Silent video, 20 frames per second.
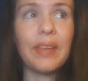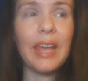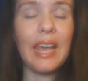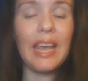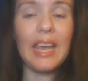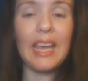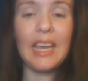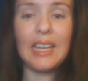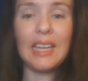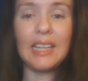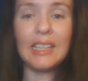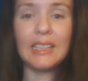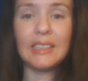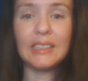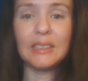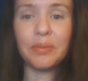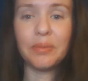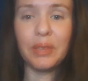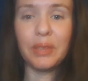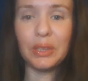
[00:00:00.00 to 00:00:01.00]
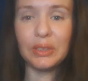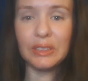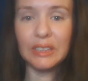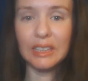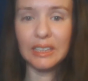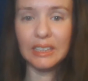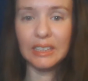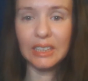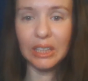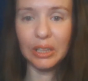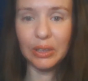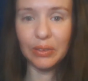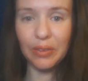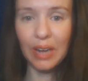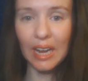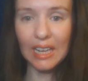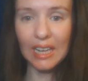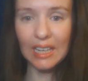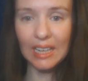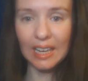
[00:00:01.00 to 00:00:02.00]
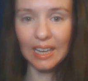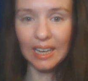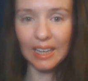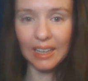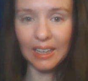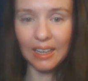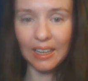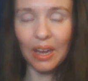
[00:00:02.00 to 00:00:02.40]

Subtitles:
it is mucin degrading,